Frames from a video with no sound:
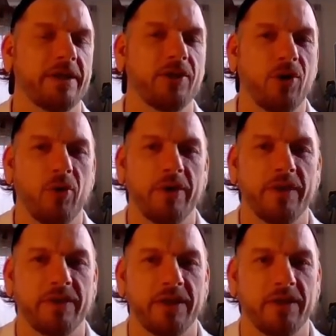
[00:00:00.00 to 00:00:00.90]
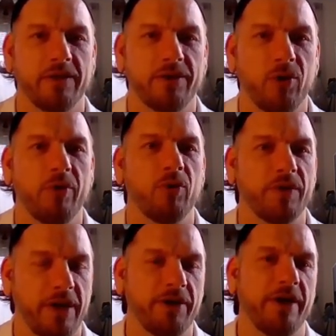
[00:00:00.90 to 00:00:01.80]
like knowing
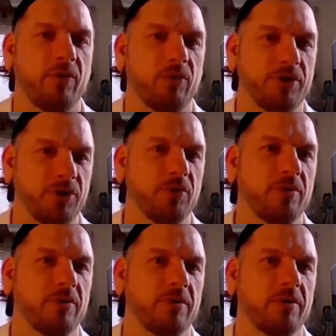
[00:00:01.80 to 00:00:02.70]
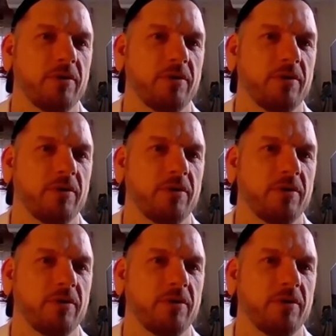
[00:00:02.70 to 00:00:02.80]
what the internet would do,